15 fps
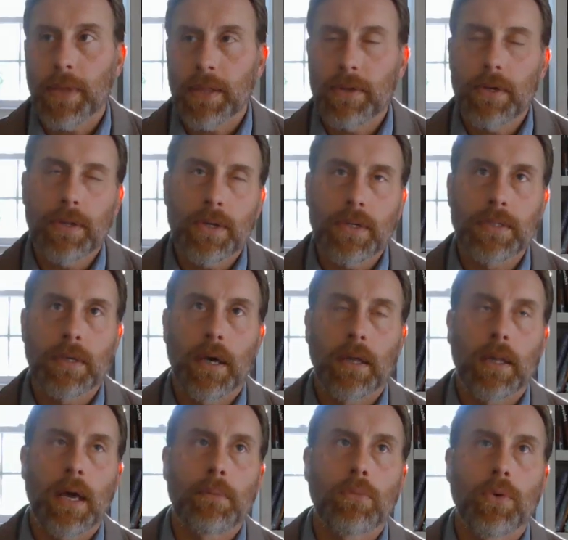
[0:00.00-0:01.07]
And there's a
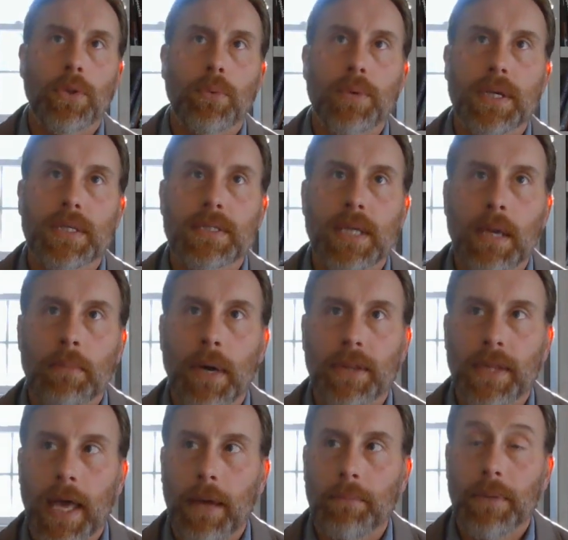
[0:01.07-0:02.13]
lot more that we could say
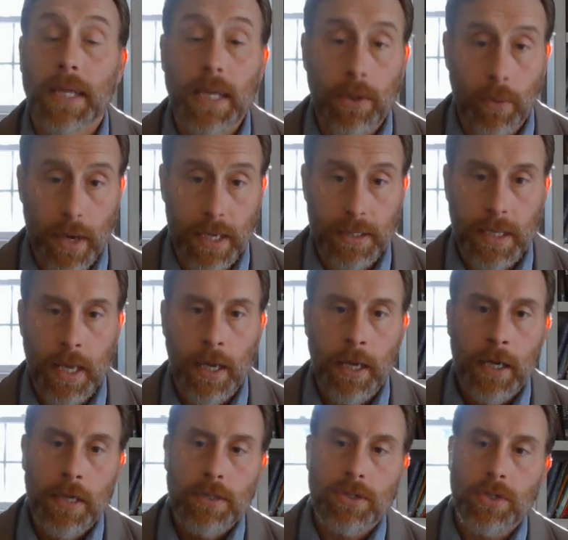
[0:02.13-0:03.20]
about that. Anyways,
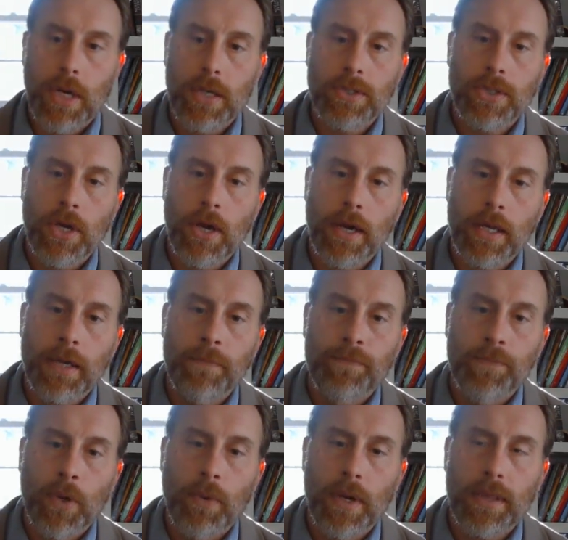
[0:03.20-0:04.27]
so John Ciardi,
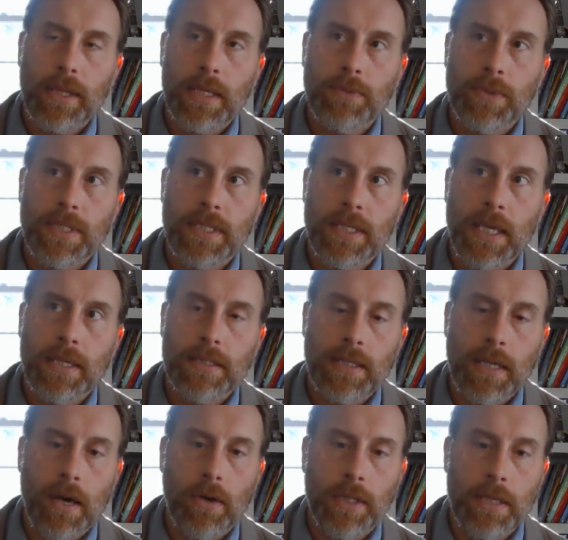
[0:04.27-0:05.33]
one of the things we see is
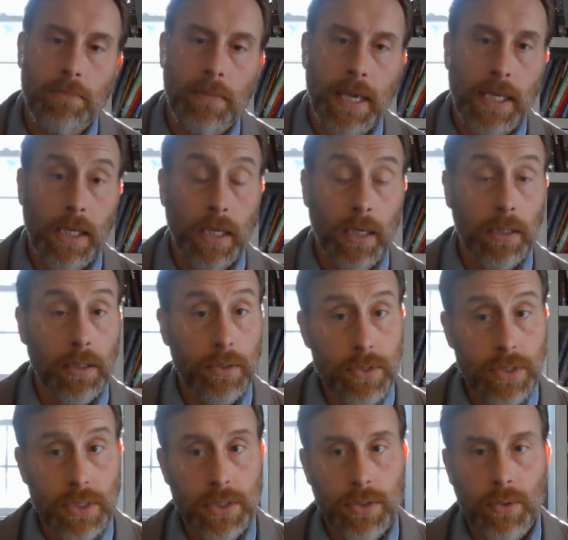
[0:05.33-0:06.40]
not only making an
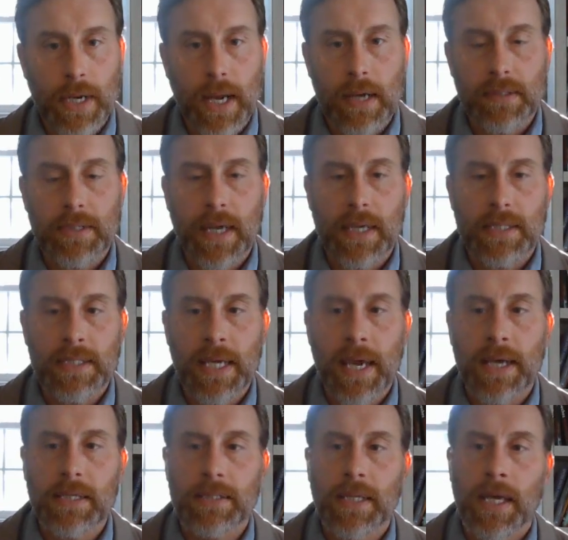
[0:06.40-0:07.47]
allusion to an outside
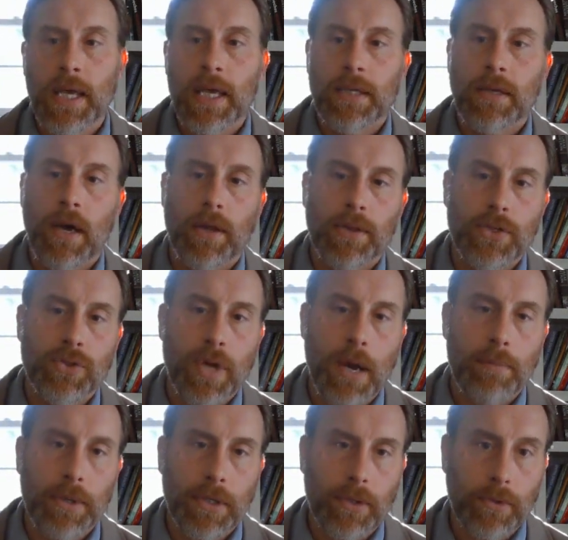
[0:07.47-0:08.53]
text, not only
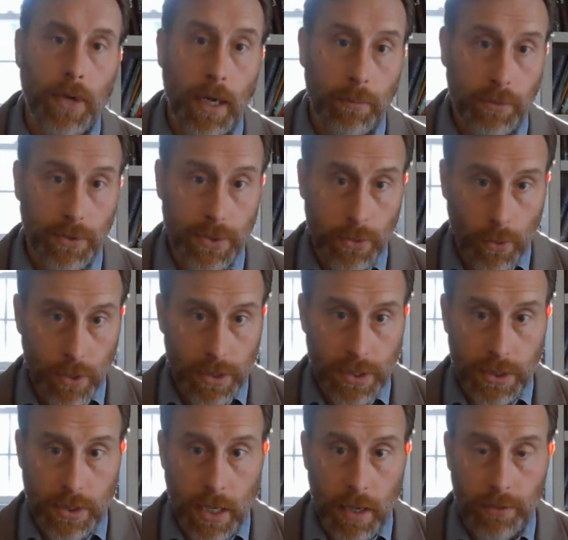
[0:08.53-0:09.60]
dropping a credible source
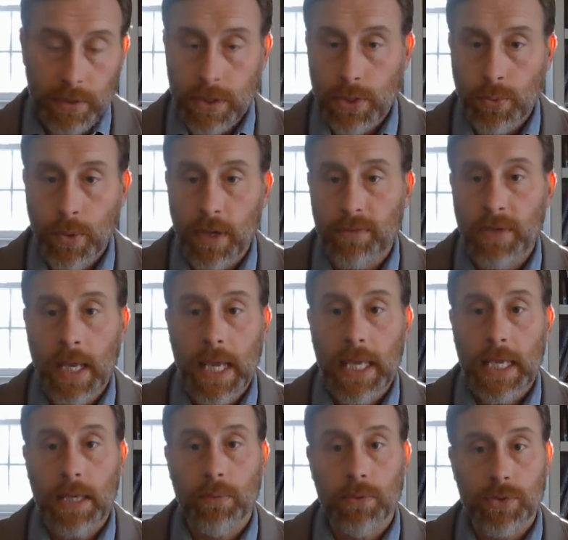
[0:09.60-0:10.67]
in Jonathan Swift,
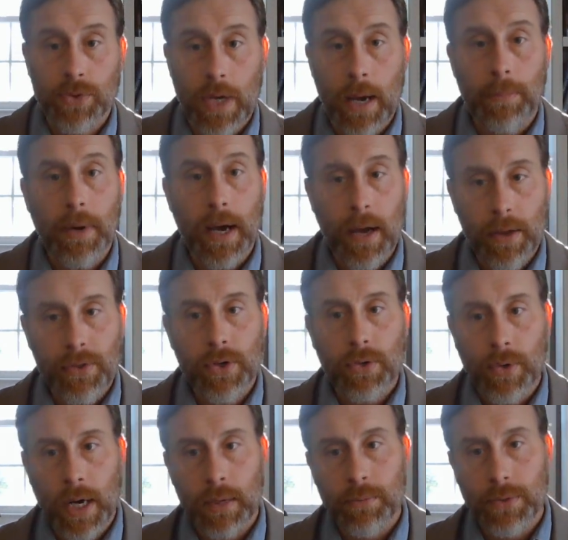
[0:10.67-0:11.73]
he will drop other
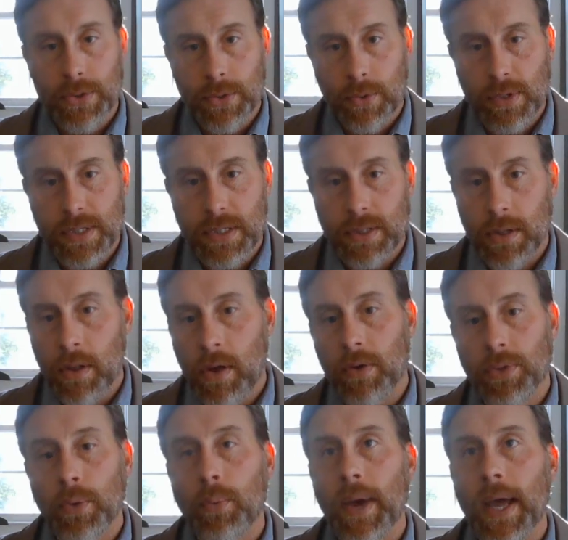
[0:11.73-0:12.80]
credible sources
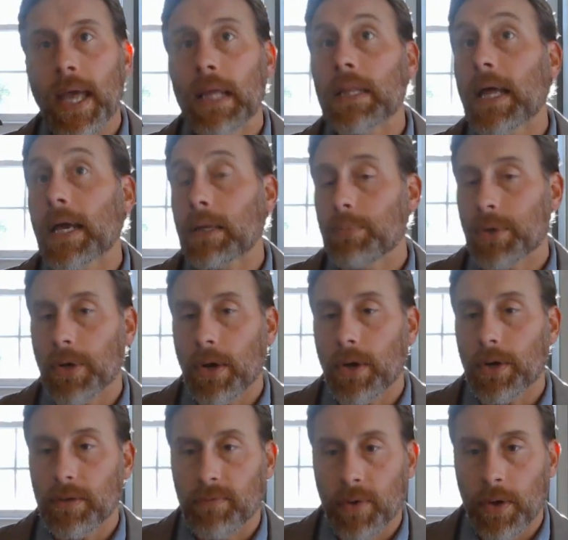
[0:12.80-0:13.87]
along the way, like
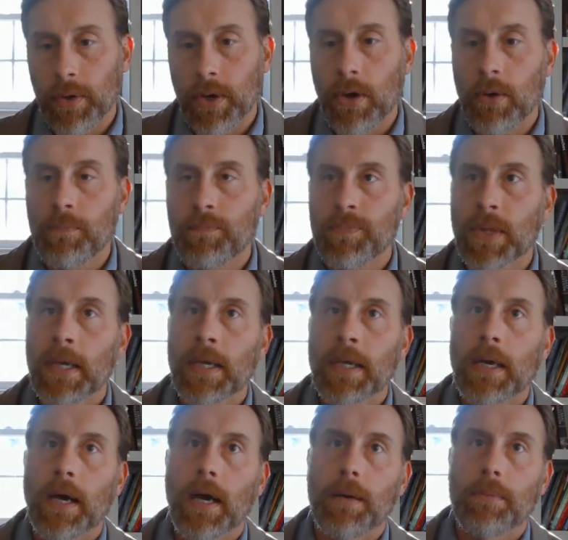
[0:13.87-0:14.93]
Bernard DeVoto,
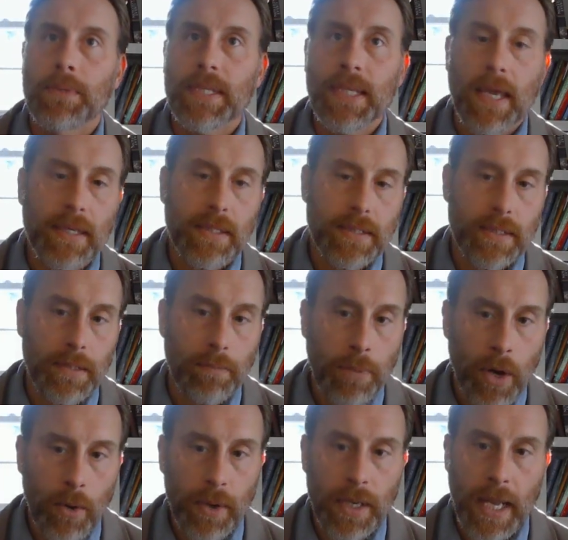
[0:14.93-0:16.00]
Yeats the
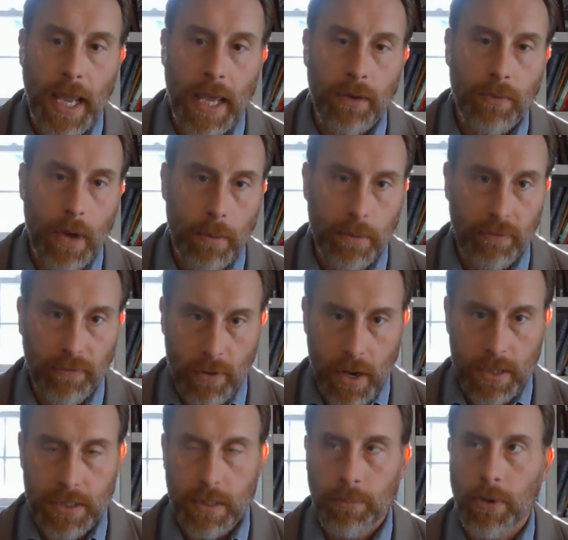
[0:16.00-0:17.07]
poet, and Robert
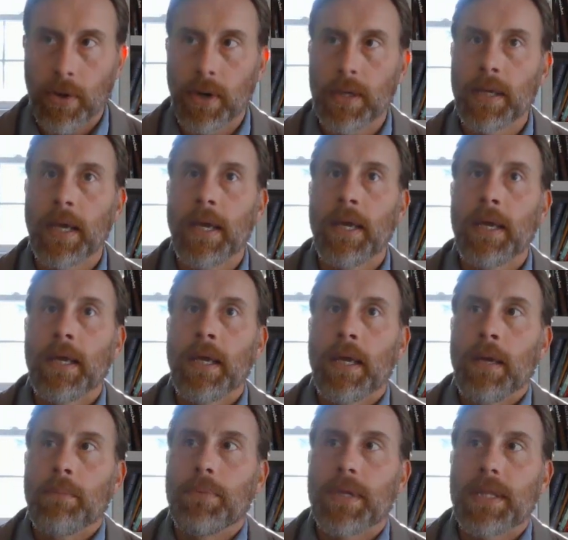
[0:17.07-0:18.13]
Frost the poet.
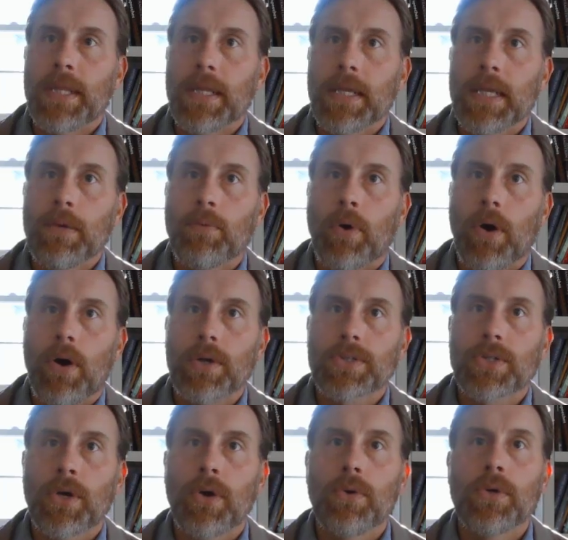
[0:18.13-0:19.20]
But then he will
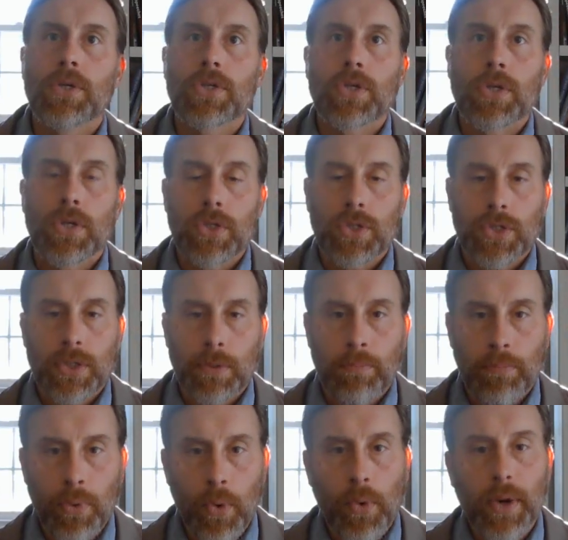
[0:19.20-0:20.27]
also
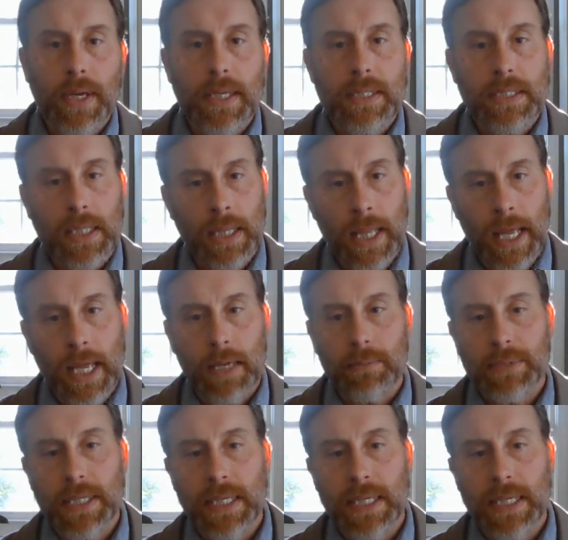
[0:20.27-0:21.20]
support his claims.